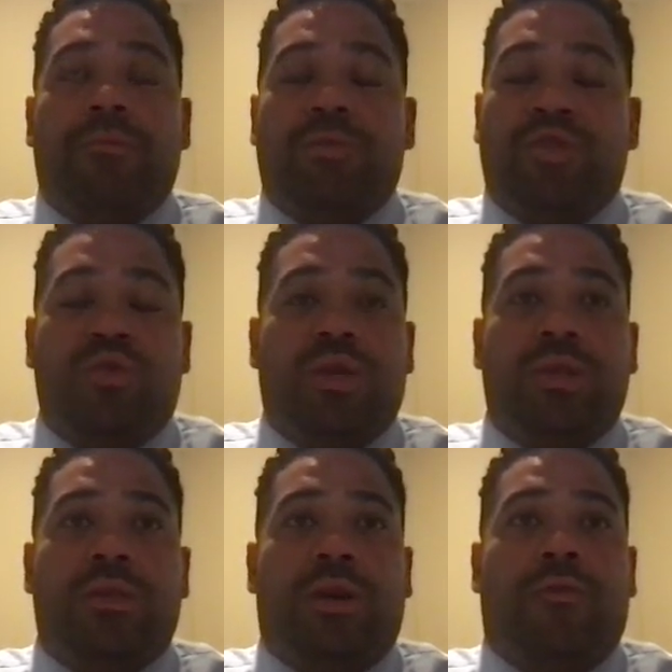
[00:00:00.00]

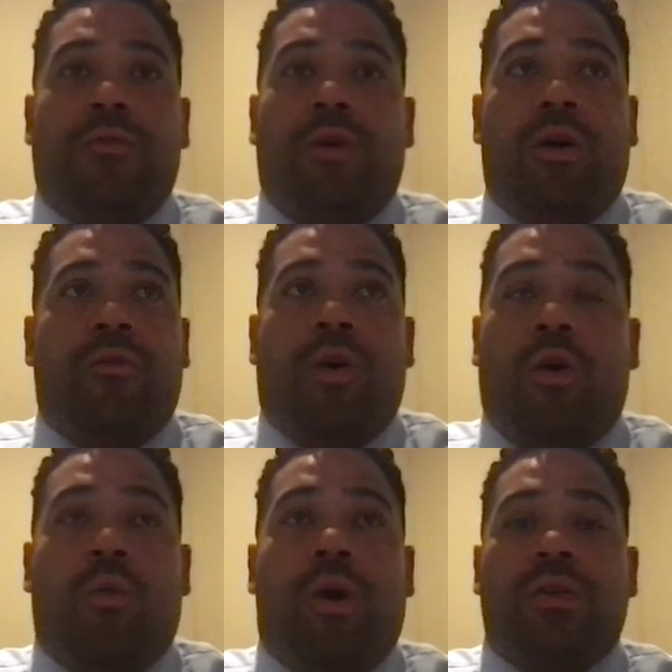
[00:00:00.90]
students of
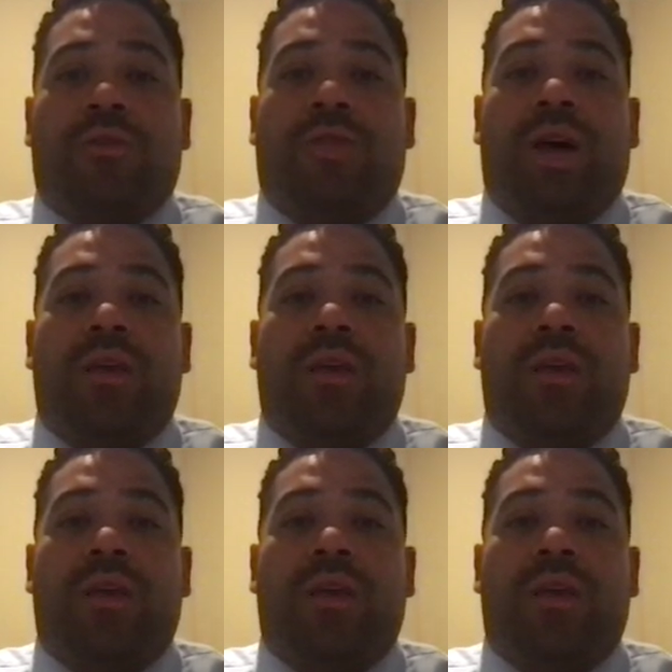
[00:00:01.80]
all walks of